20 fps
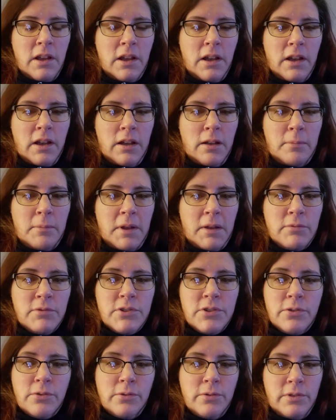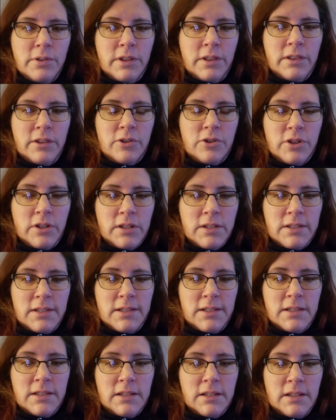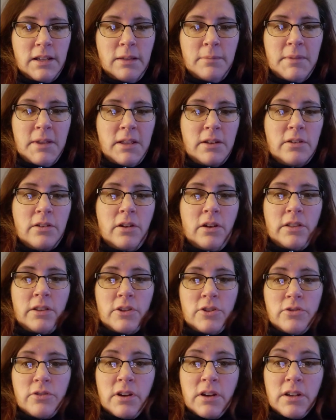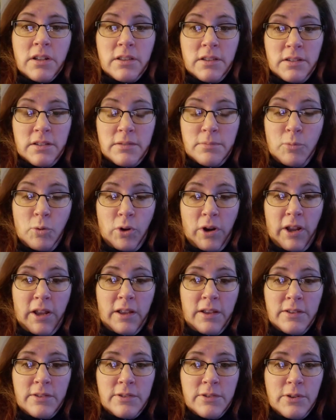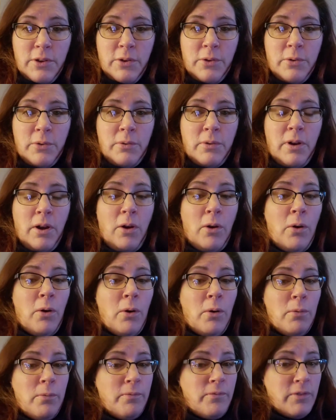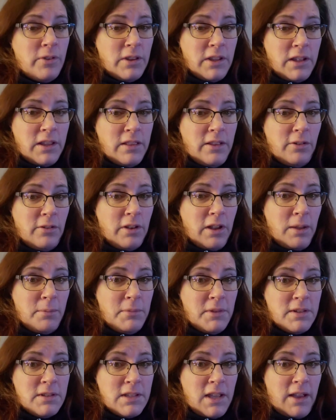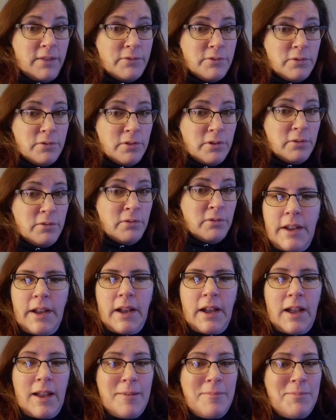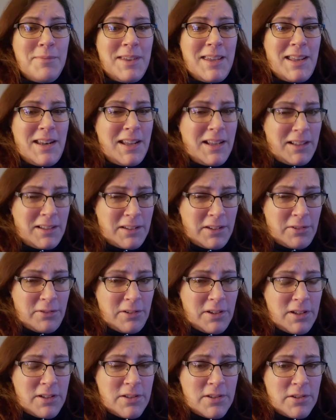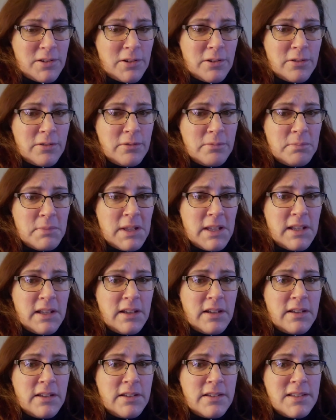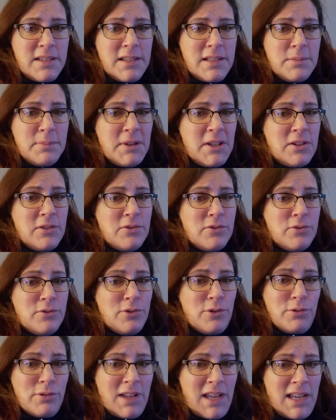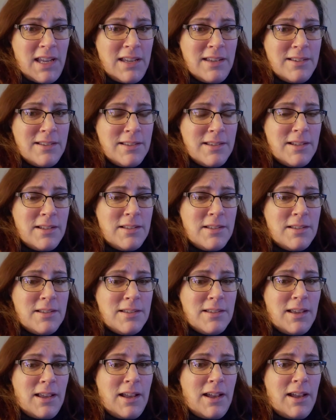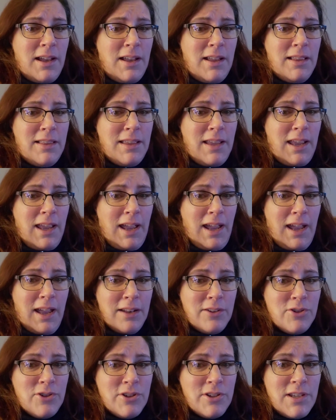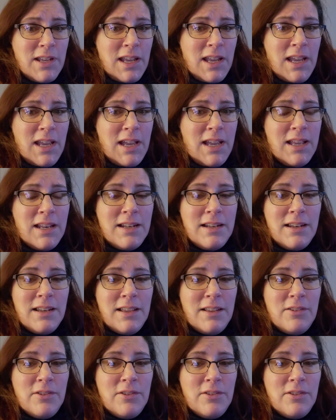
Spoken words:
I was told that the chicks didn't come in on the truck this morning, so hopefully they'll come this afternoon. I'm getting a little concerned because it's been 2 days since they hatched, and